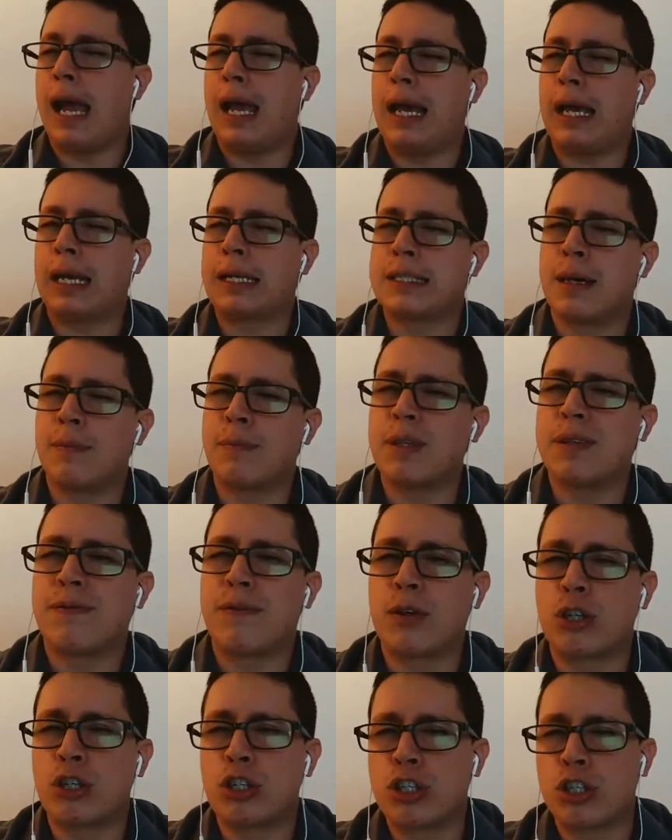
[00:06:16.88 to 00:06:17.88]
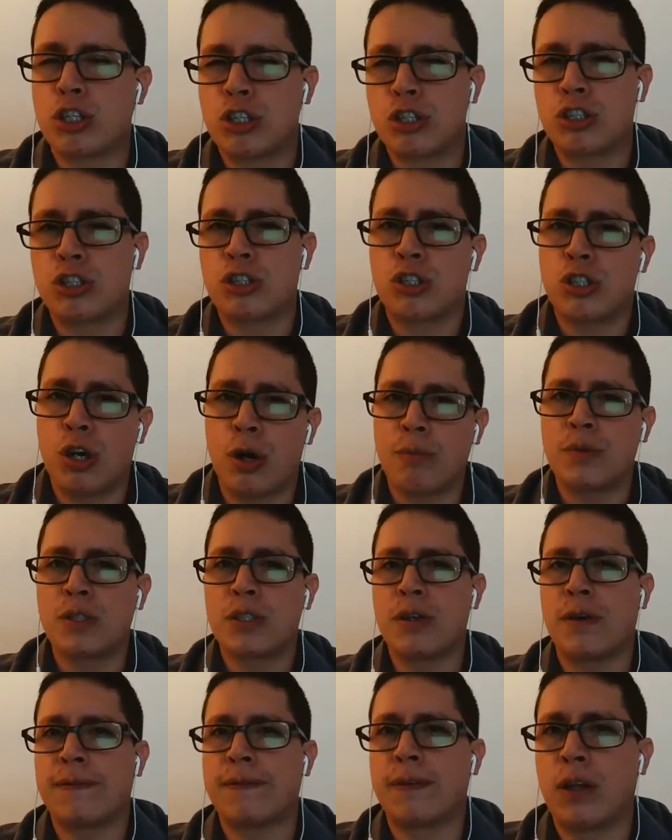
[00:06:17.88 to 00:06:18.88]
except for some
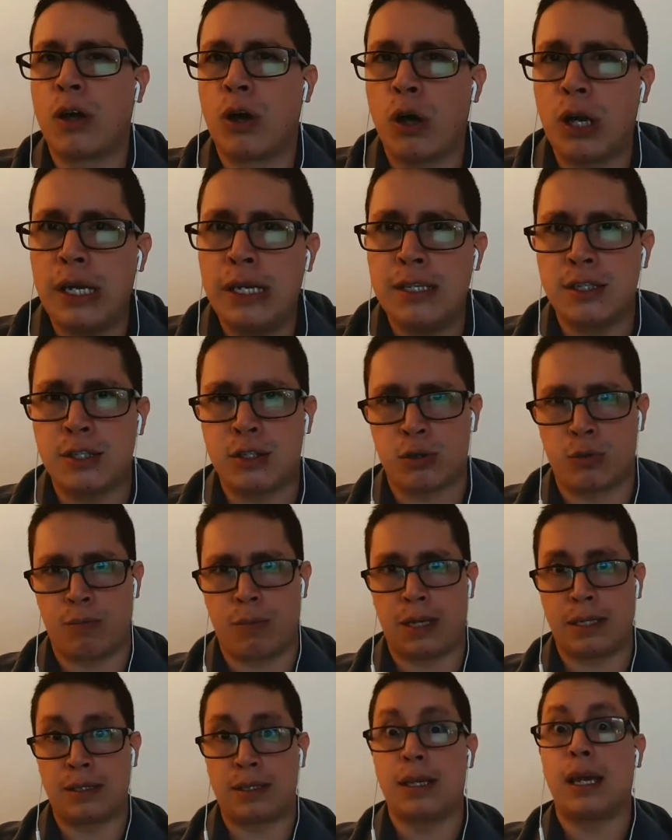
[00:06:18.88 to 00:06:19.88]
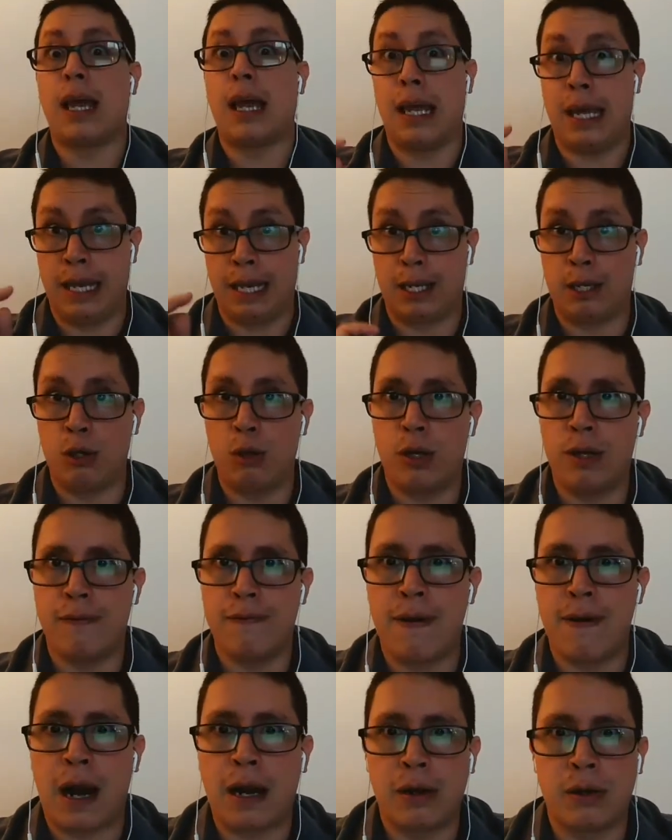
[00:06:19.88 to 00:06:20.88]
soft law instruments, including
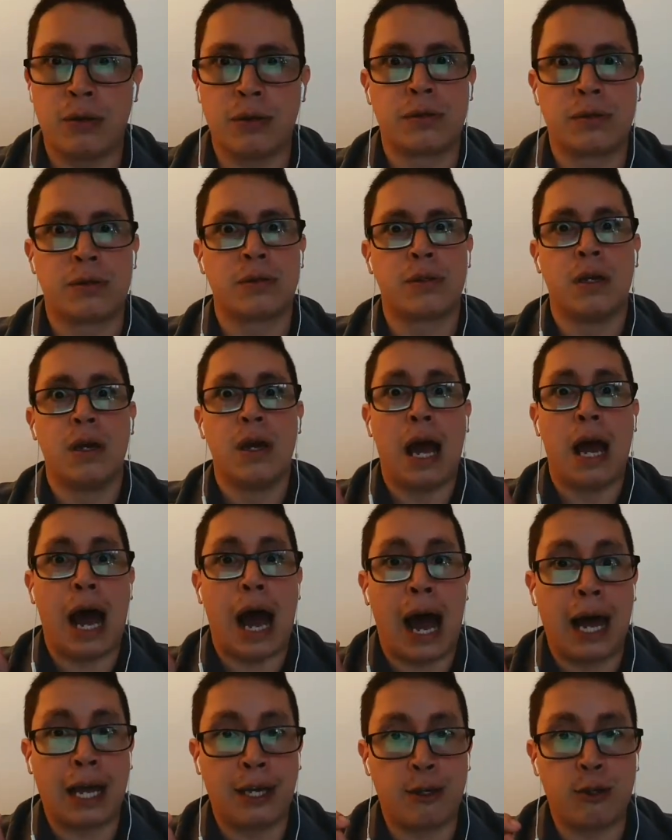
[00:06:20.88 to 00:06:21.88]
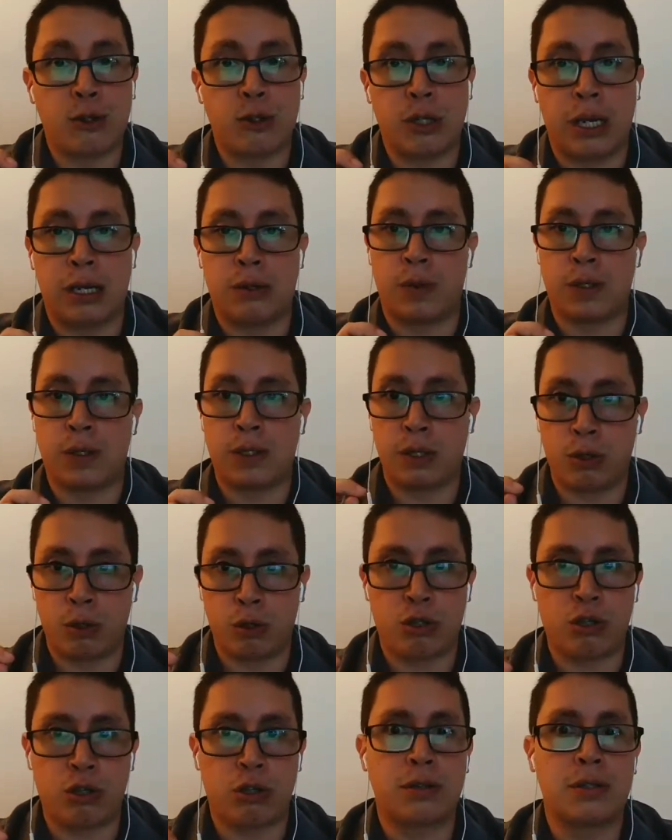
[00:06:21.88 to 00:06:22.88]
various IUCN
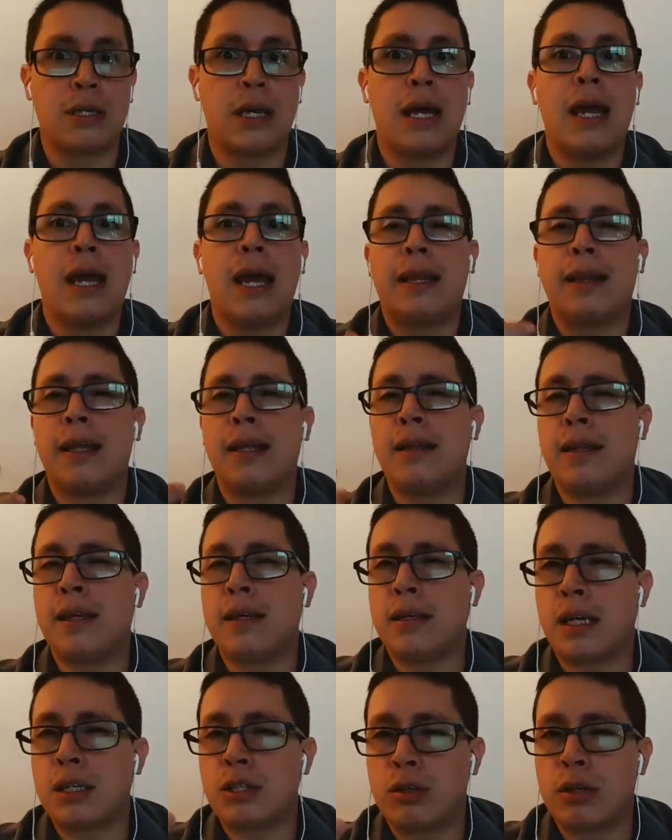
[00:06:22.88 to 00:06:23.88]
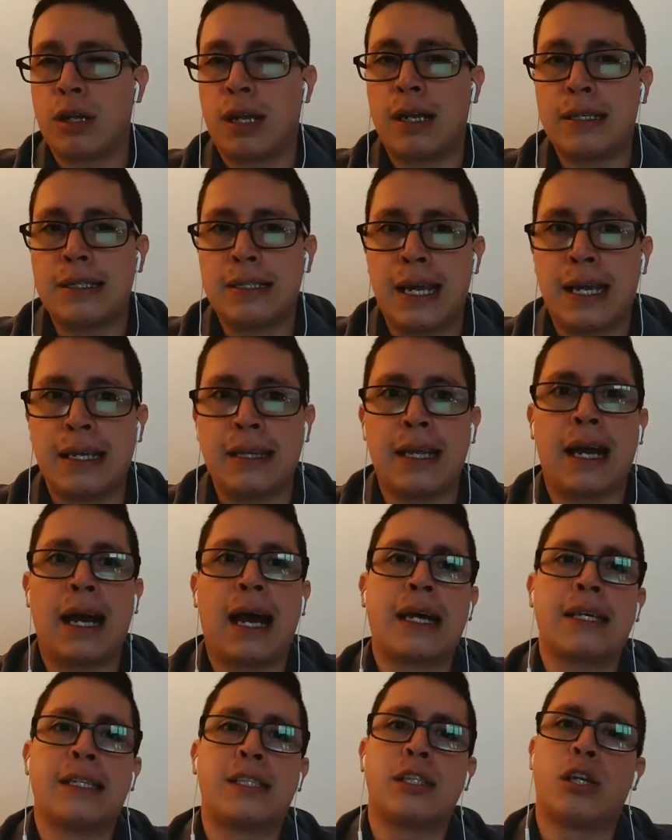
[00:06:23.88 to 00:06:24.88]
resolutions. The international agenda
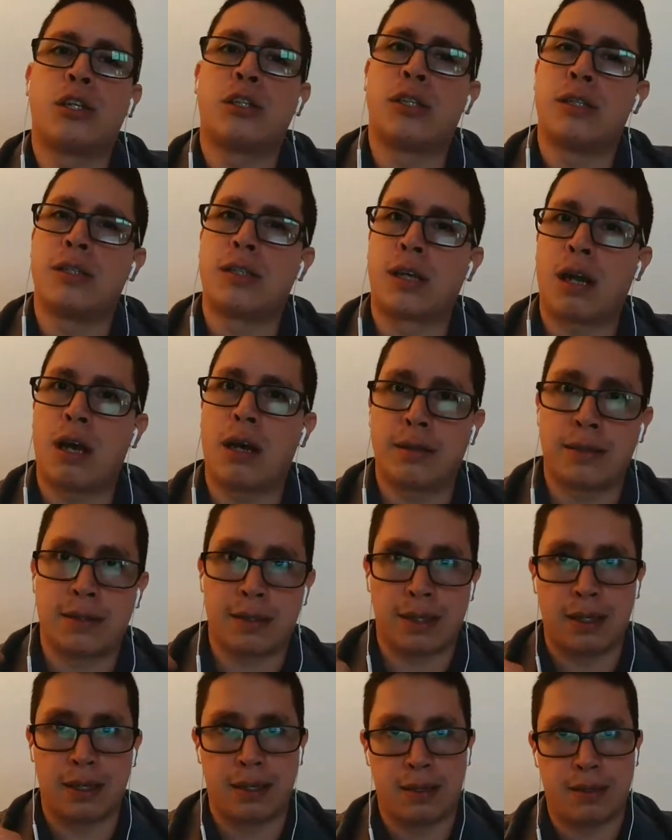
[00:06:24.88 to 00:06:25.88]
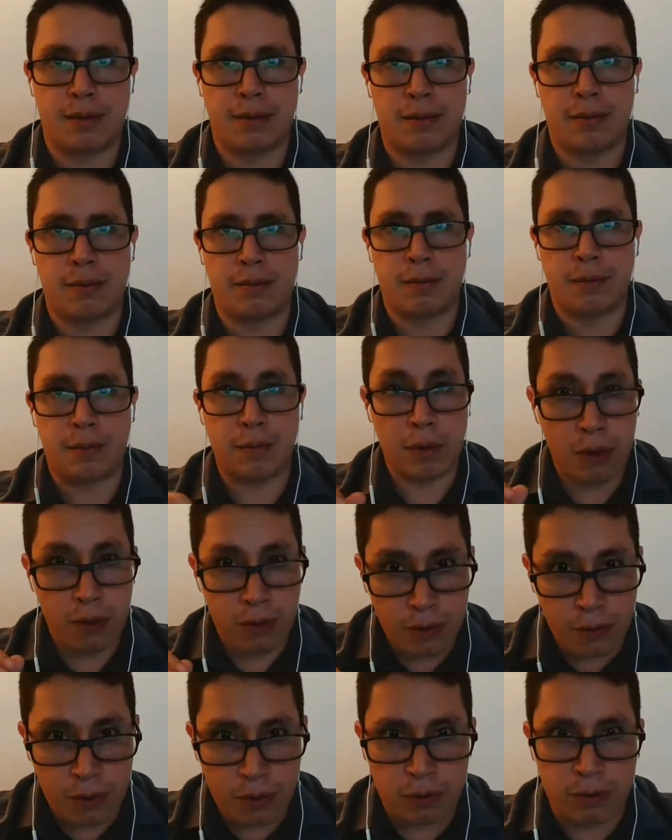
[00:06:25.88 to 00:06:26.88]
has not discussed
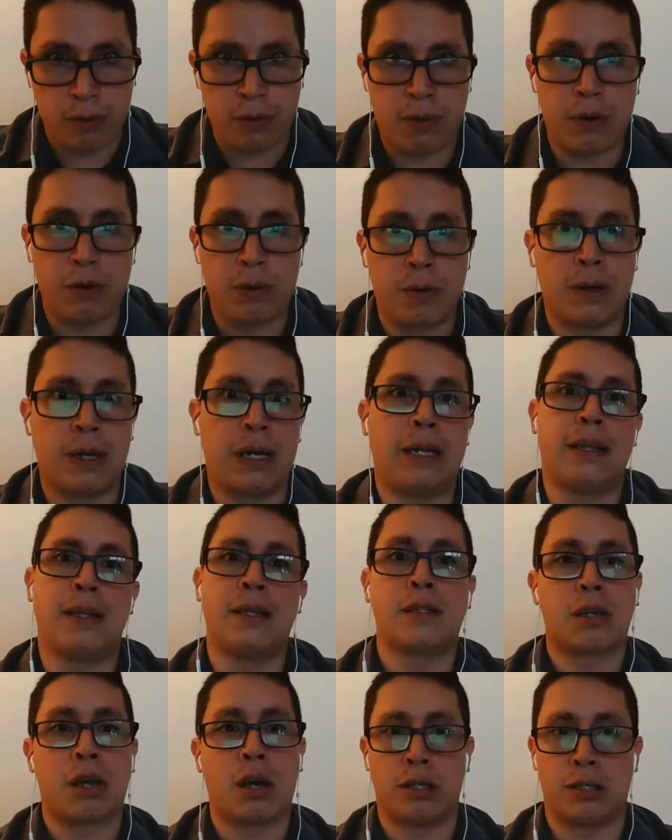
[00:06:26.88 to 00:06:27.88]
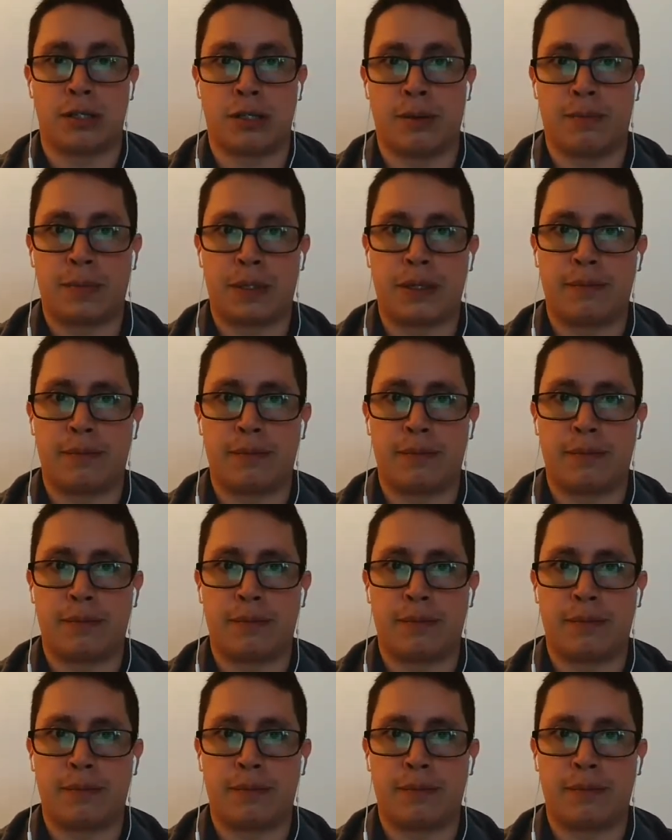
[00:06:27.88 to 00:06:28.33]
thoroughly this concept.